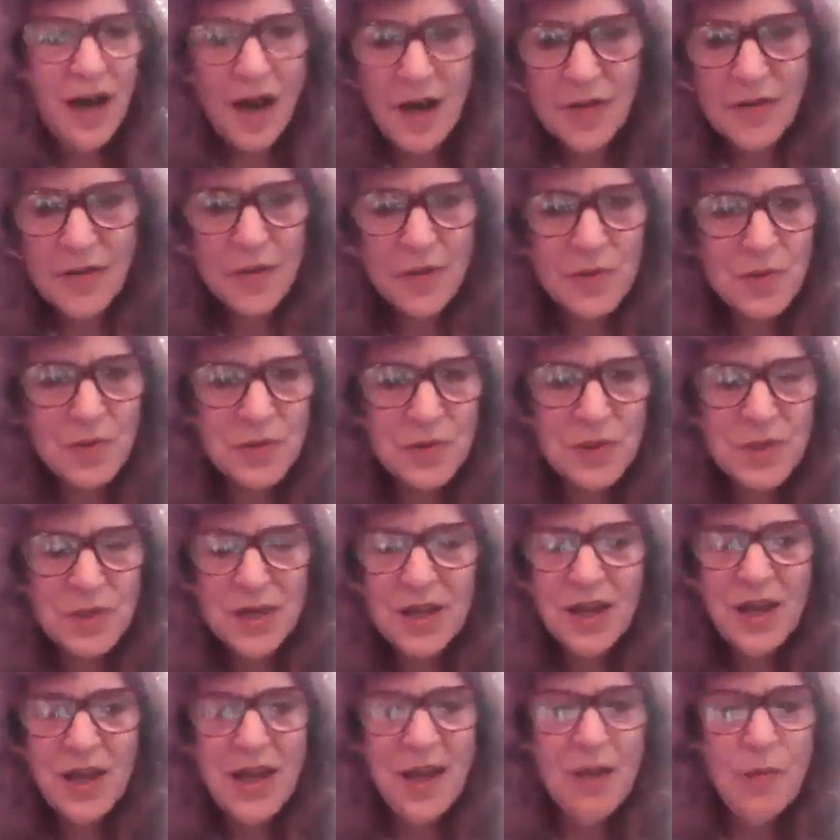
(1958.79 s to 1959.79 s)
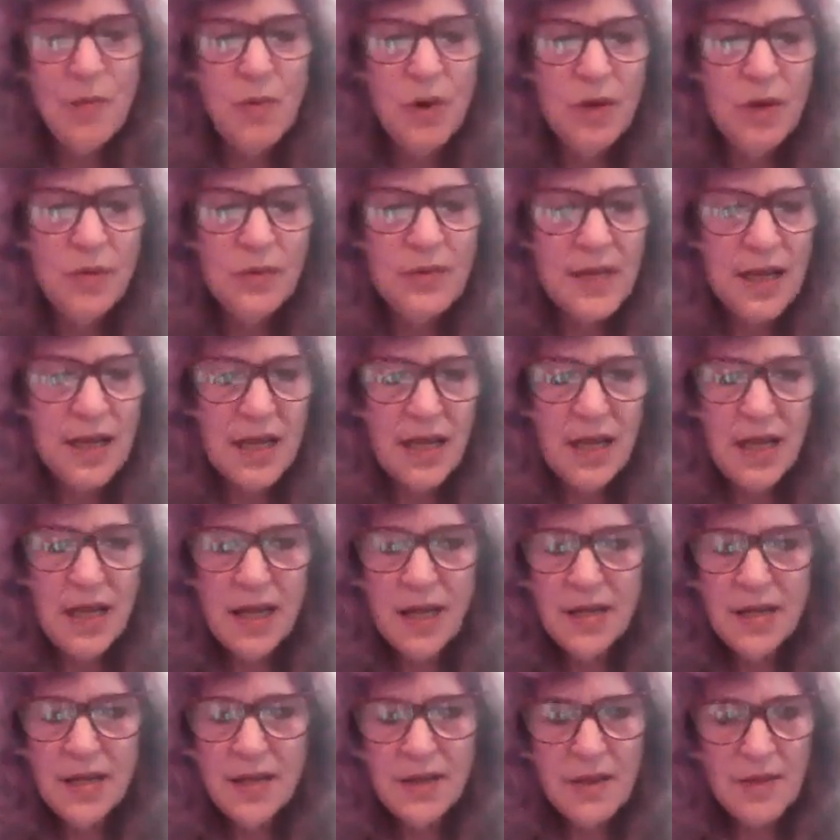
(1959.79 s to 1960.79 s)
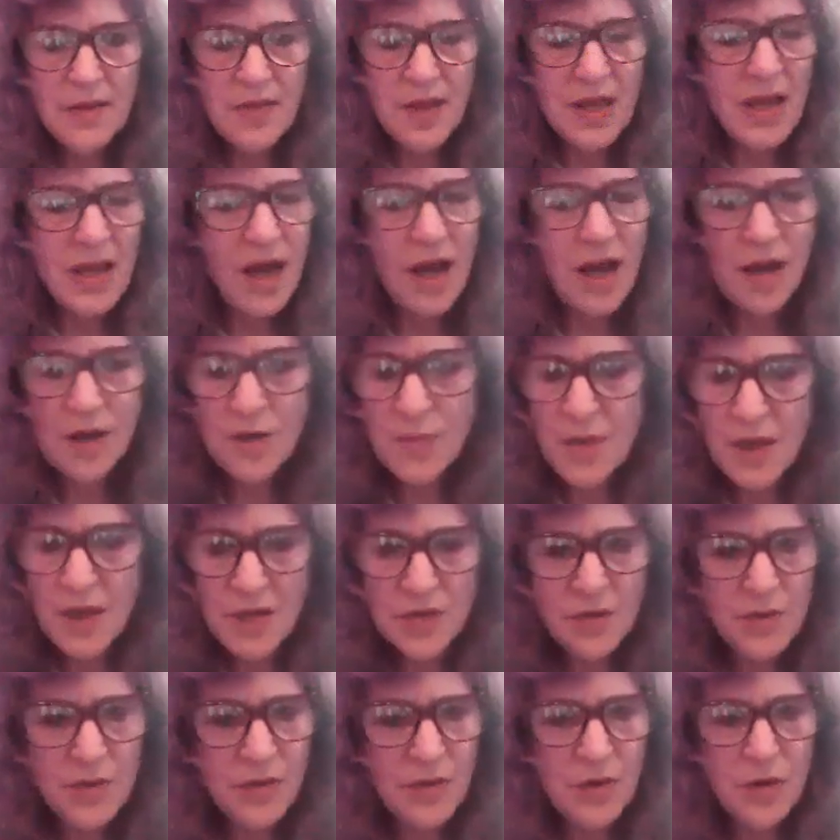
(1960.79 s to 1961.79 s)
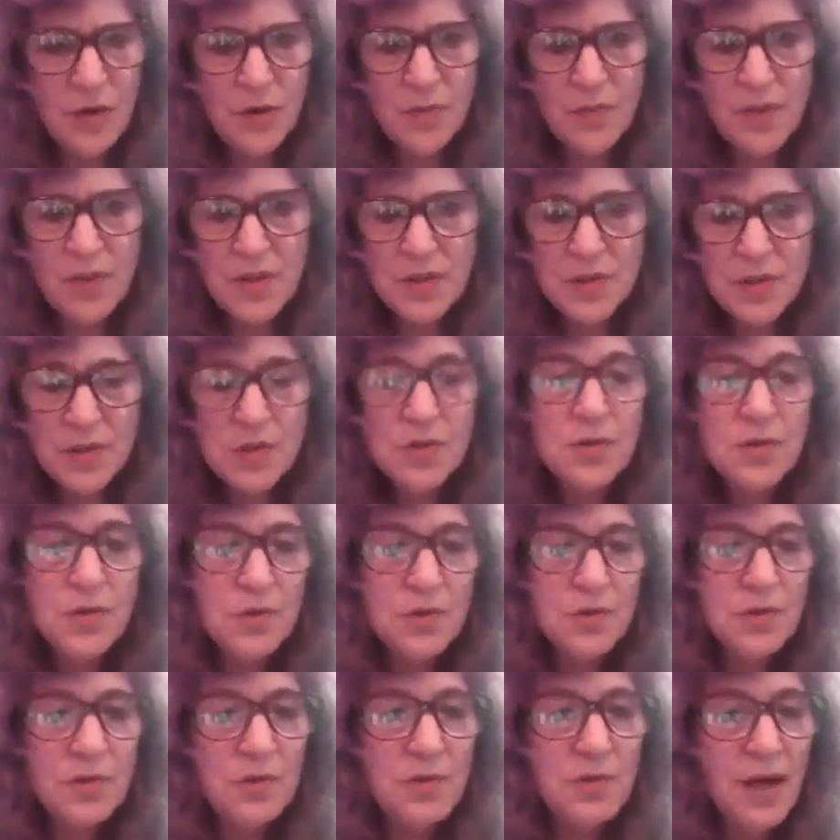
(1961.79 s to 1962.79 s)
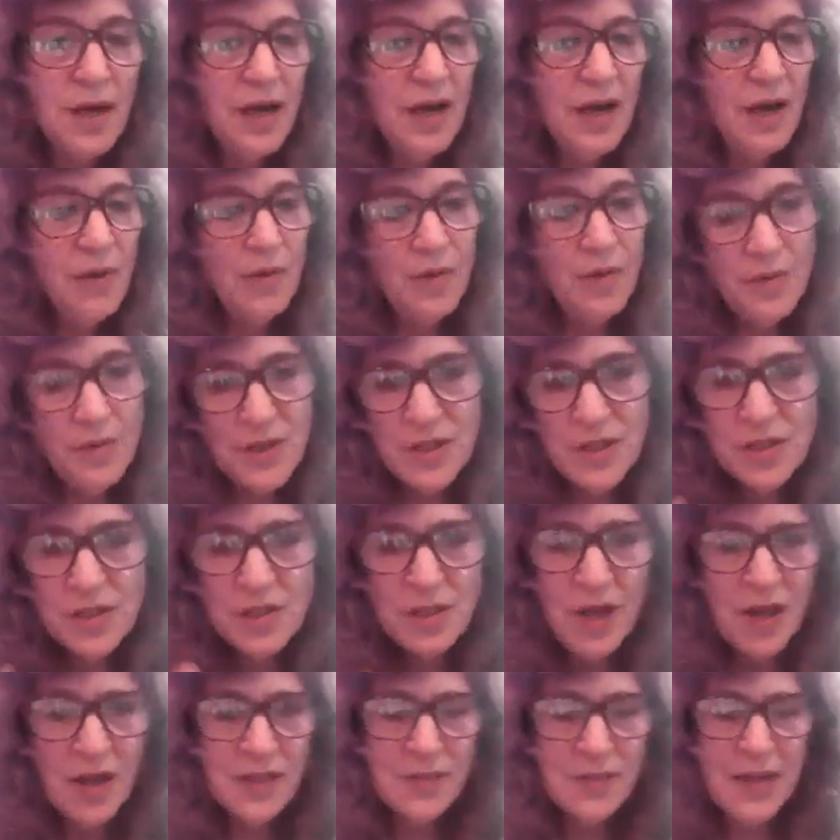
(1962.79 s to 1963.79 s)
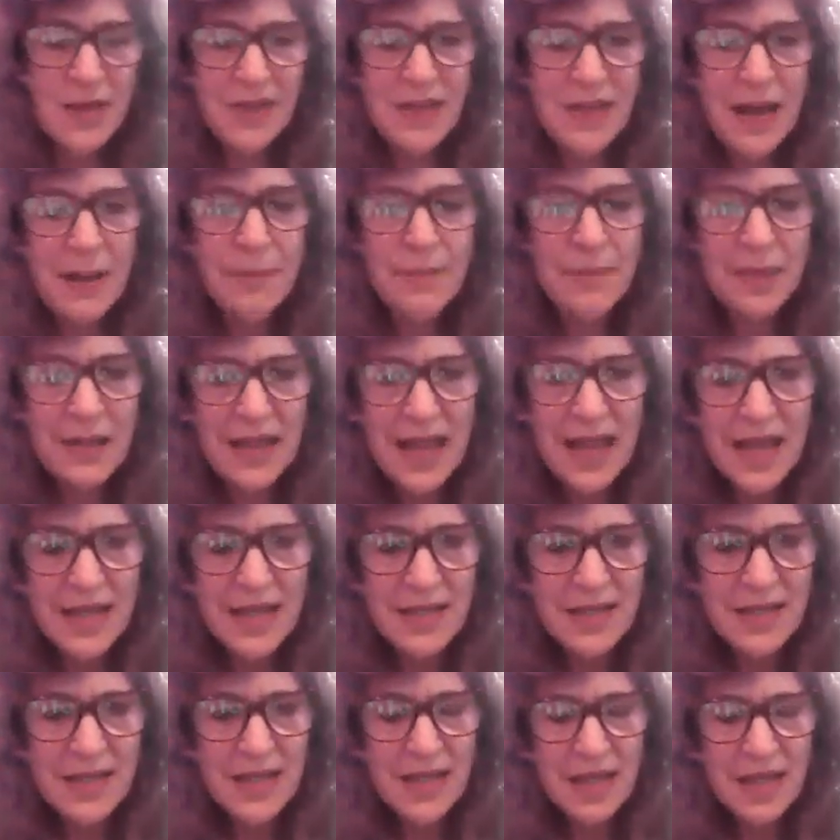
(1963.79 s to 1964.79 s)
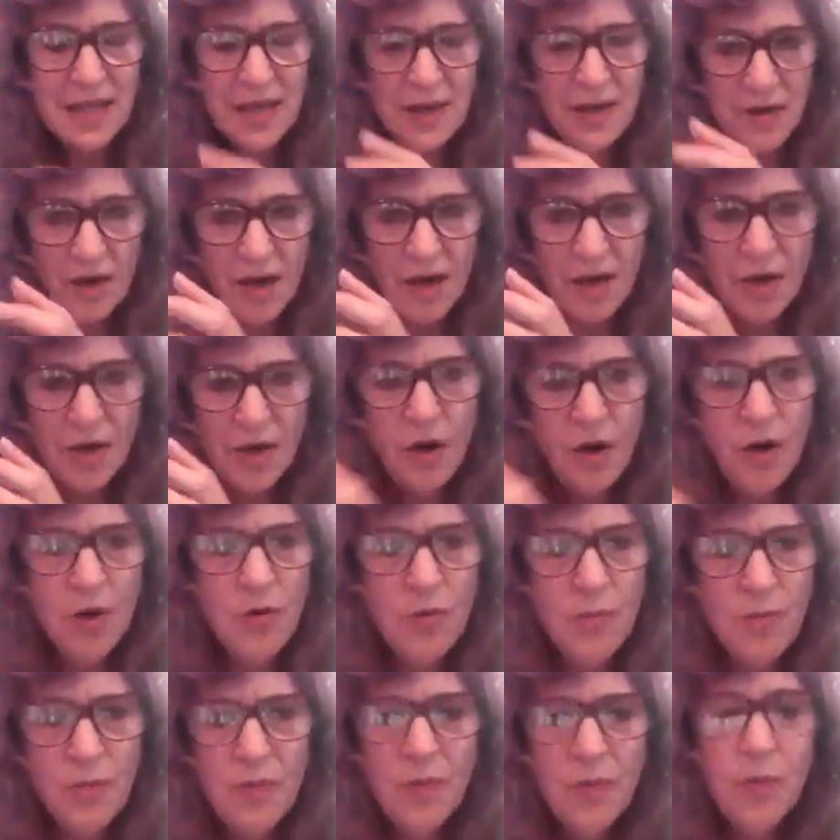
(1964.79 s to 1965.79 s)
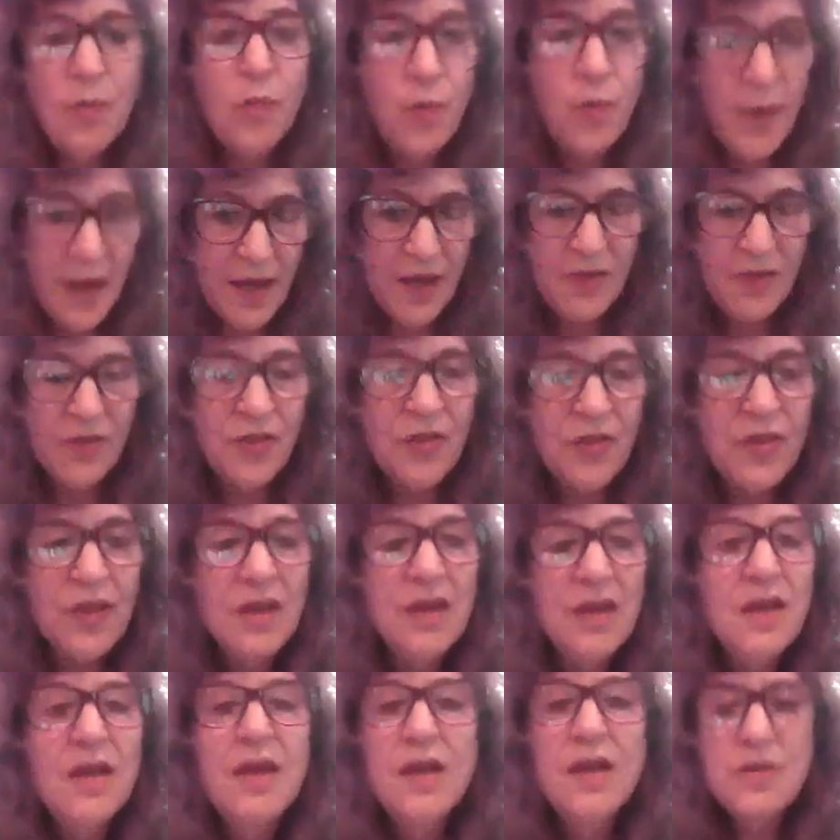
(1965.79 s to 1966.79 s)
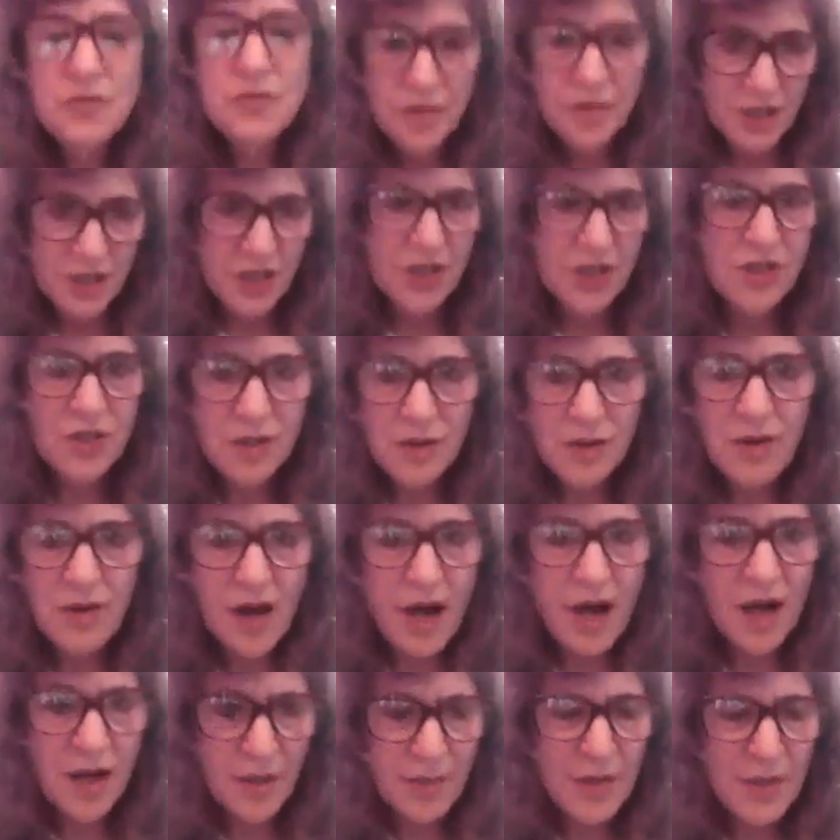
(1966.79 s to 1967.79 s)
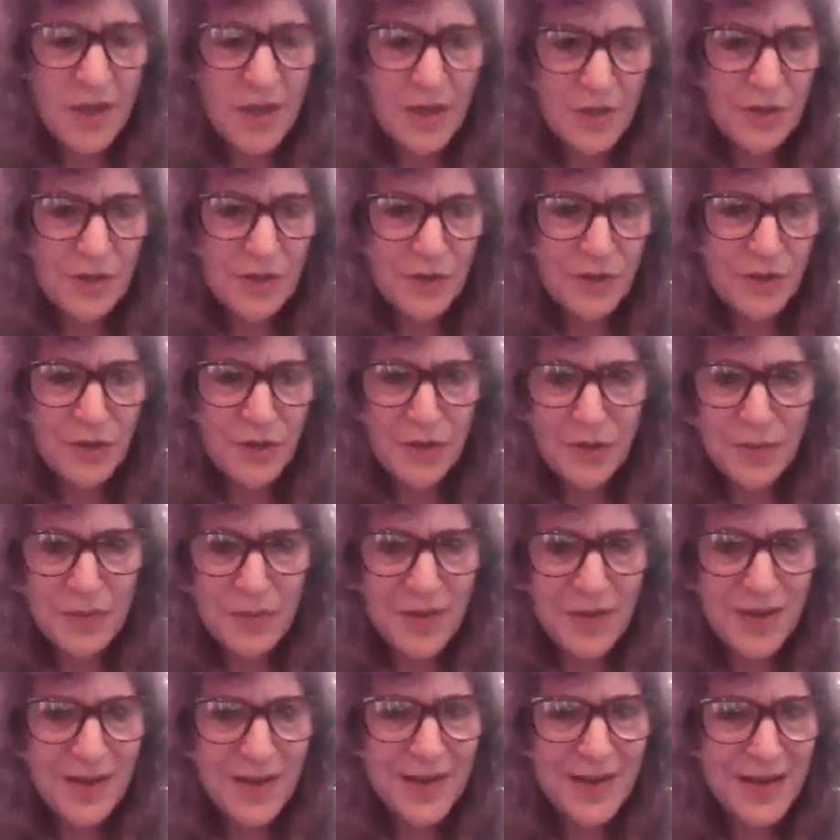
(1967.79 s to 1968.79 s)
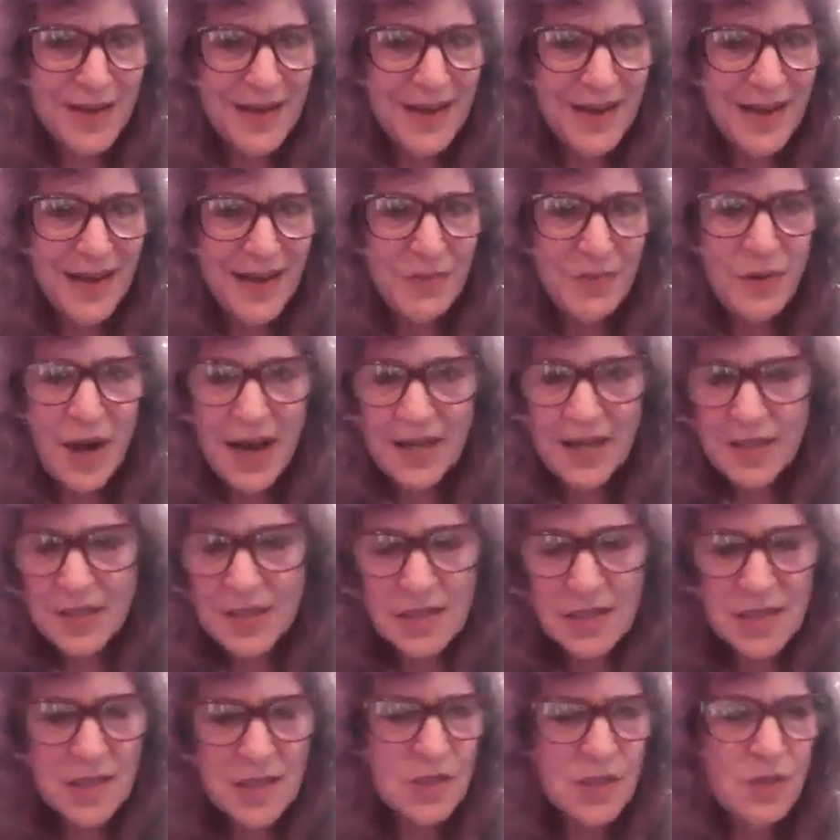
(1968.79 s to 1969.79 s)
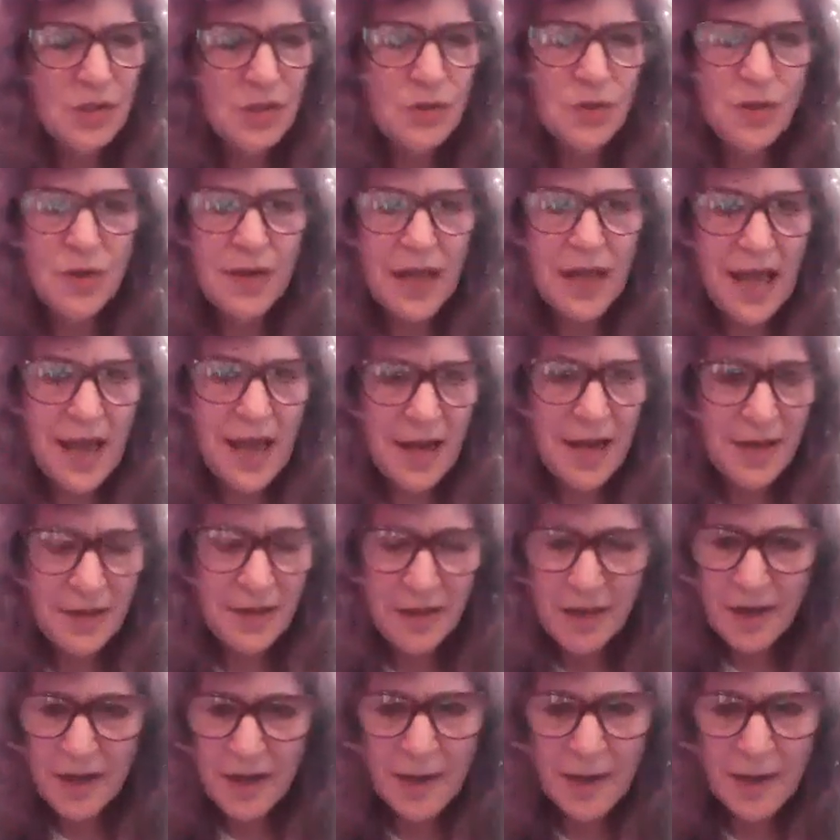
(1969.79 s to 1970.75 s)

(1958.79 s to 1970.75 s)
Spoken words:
Others will need the occupational therapist to, well, we just talked about that, blending a COPE with traditional occupational therapy practices to look at